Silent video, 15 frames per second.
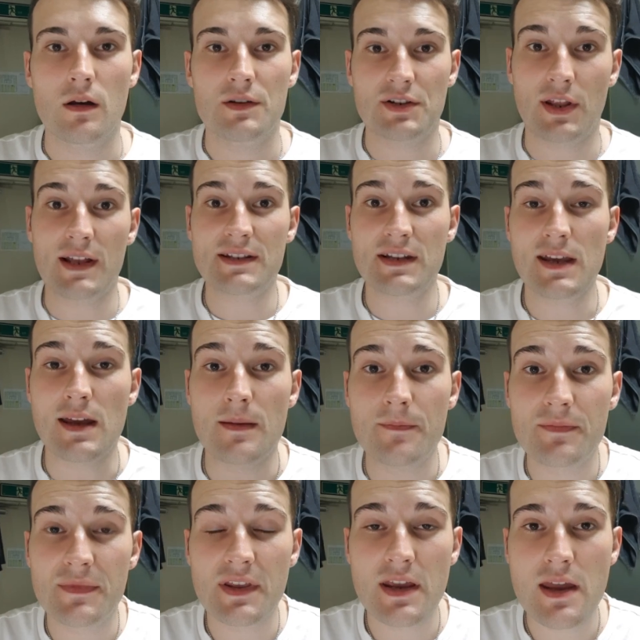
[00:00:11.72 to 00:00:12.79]
So that's it.
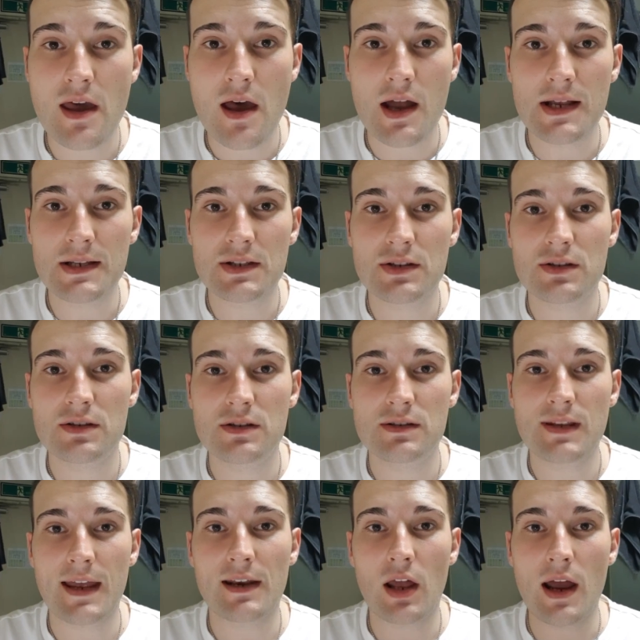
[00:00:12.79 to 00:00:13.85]
The
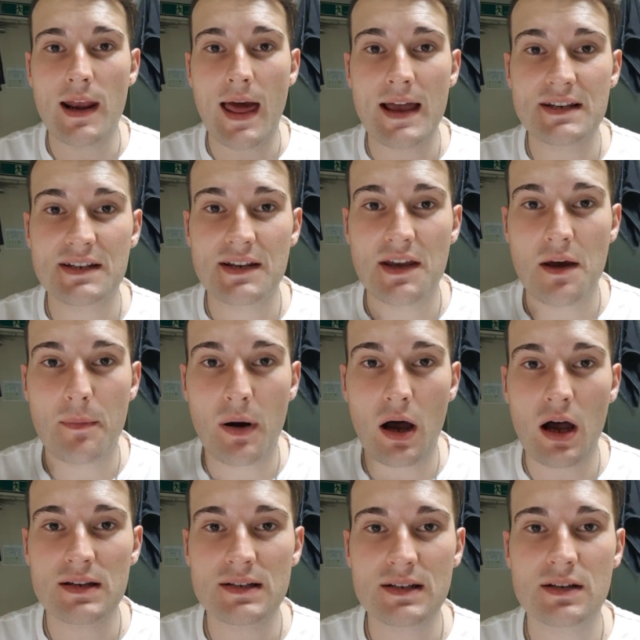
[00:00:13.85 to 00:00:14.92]
deadline has
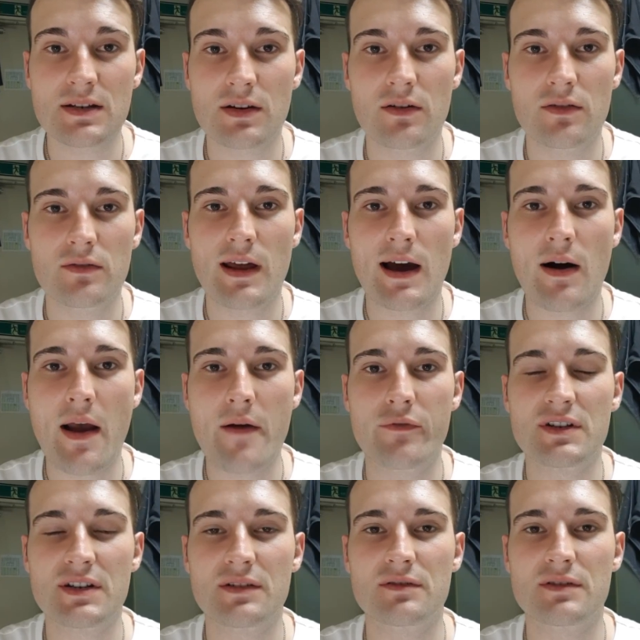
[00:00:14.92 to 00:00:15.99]
passed, so now
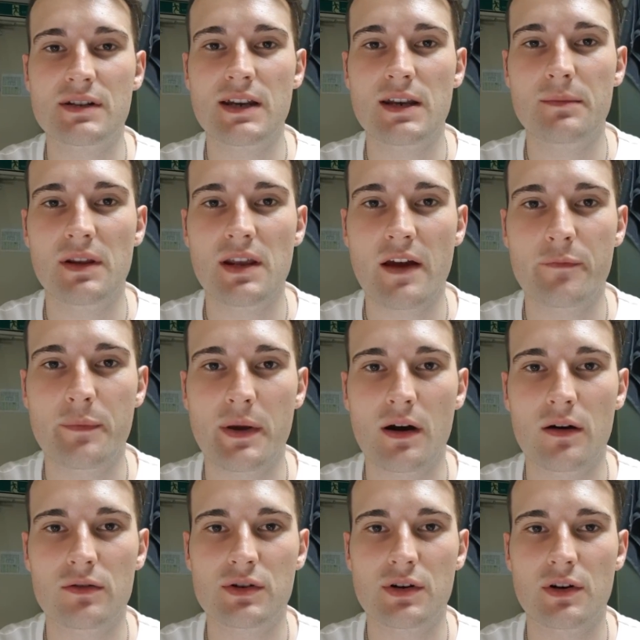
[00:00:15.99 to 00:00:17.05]
every single team in the
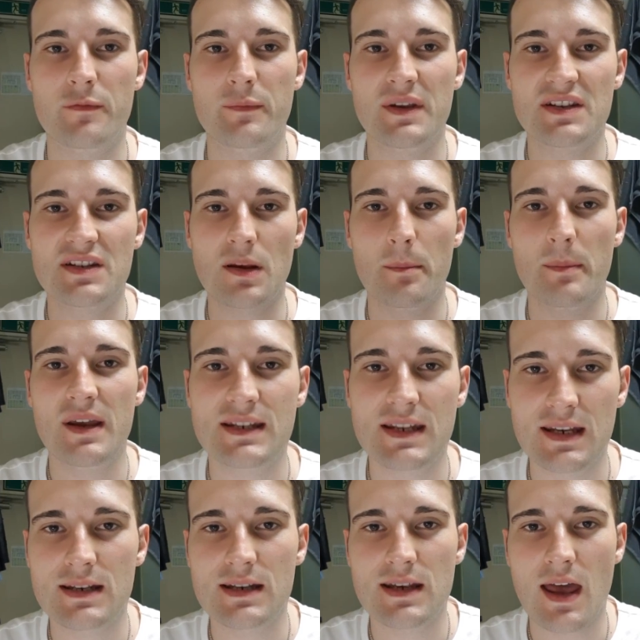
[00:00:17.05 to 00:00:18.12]
FPL should have been
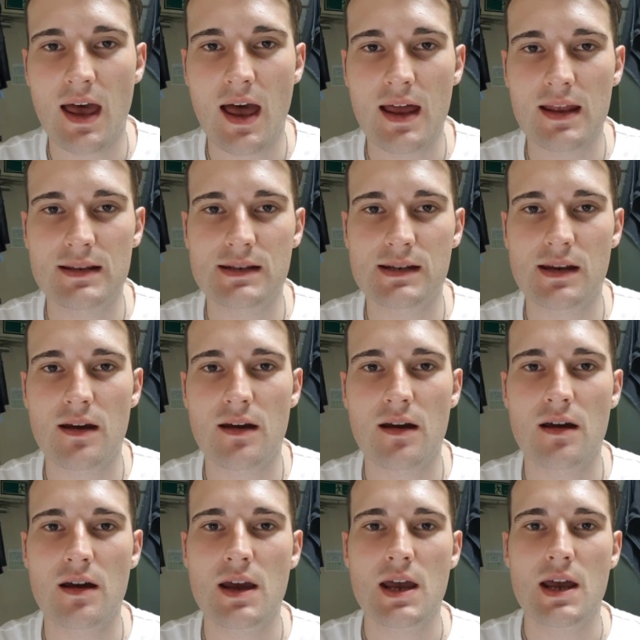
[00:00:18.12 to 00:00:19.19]
submitted,
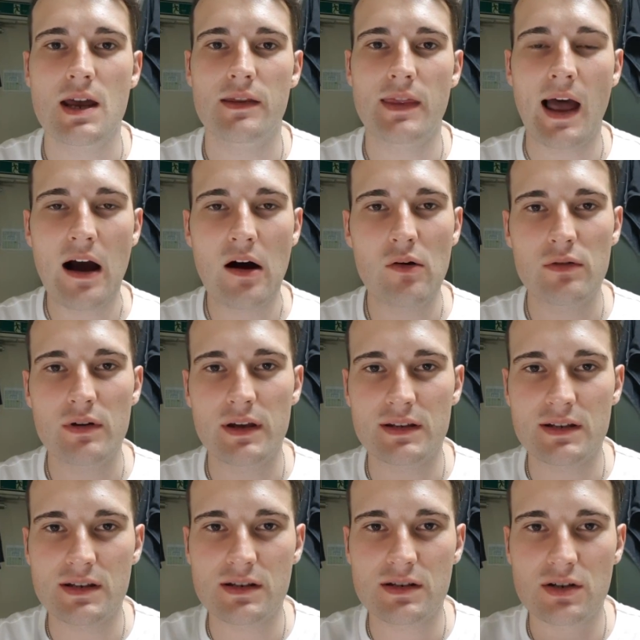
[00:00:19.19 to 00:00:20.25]
and now
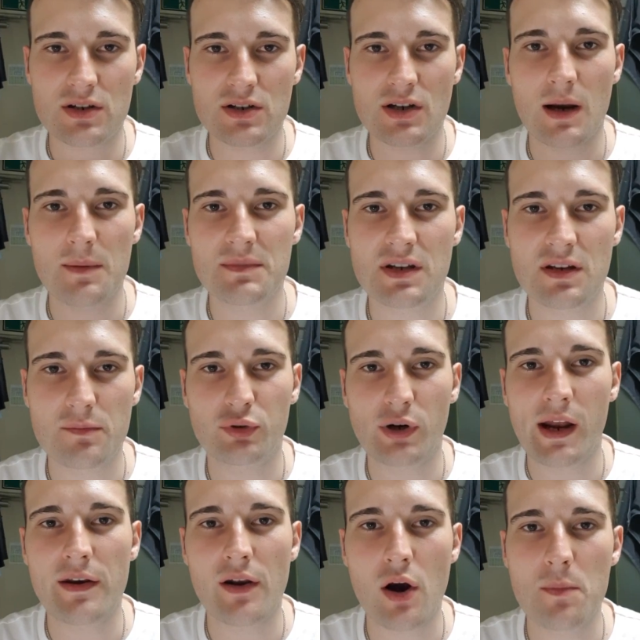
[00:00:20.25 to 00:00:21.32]
it's just time to
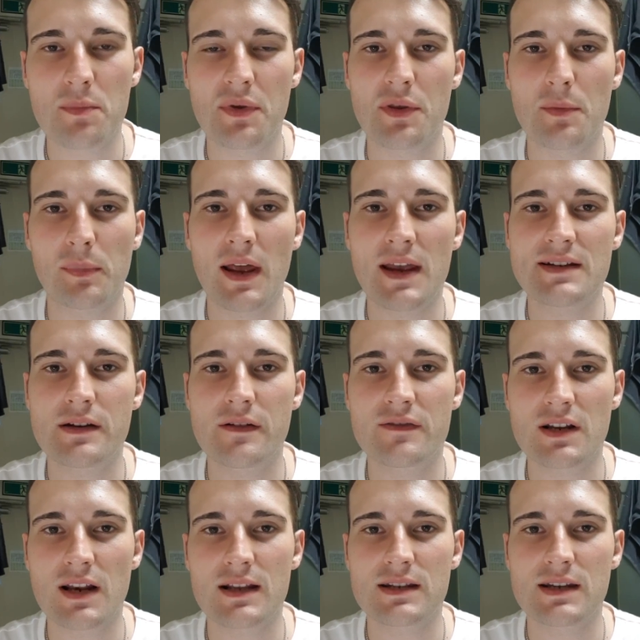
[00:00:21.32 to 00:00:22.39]
pray and hope that the players that you've
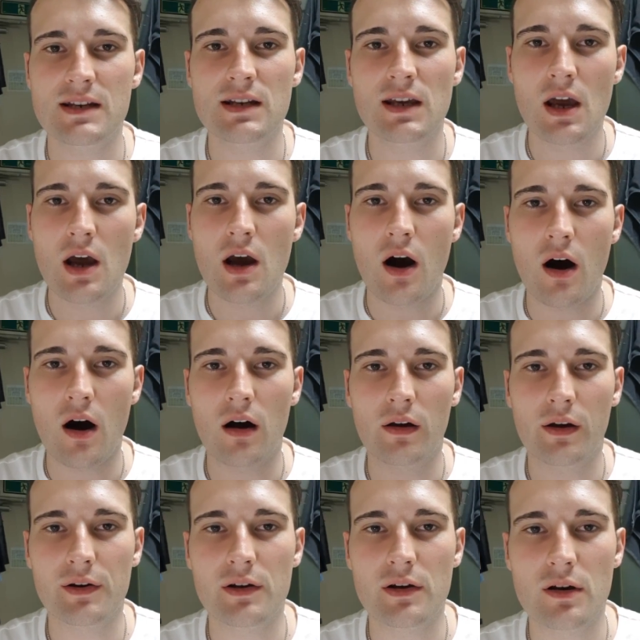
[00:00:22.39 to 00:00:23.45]
selected are
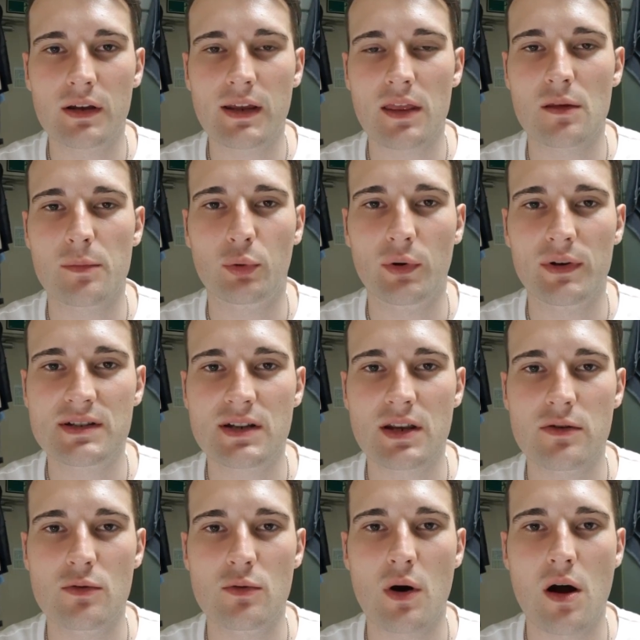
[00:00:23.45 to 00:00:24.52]
going to get the points that
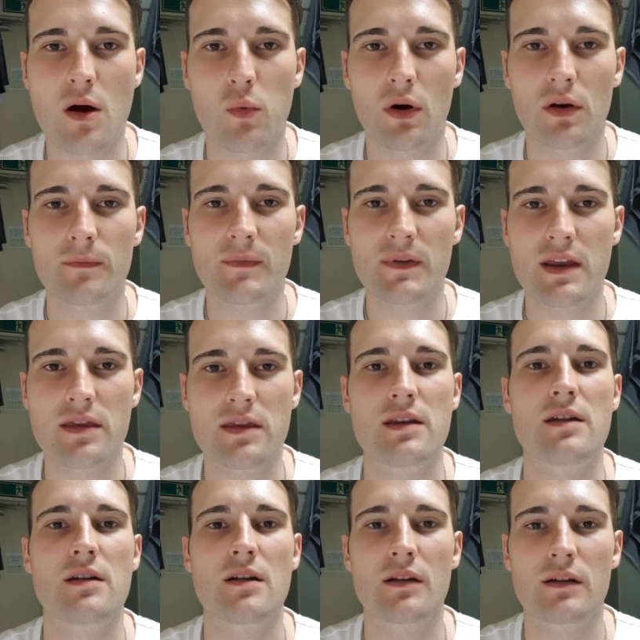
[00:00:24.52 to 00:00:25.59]
you want in
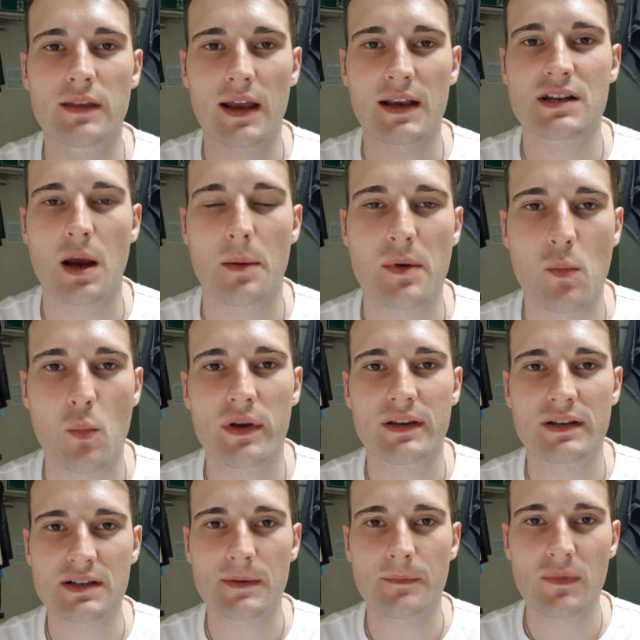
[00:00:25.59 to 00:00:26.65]
the next coming
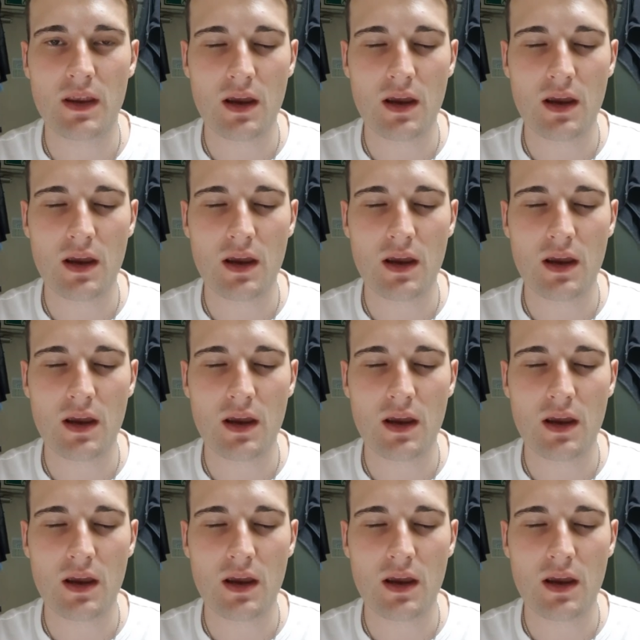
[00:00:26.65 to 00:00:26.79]
weeks.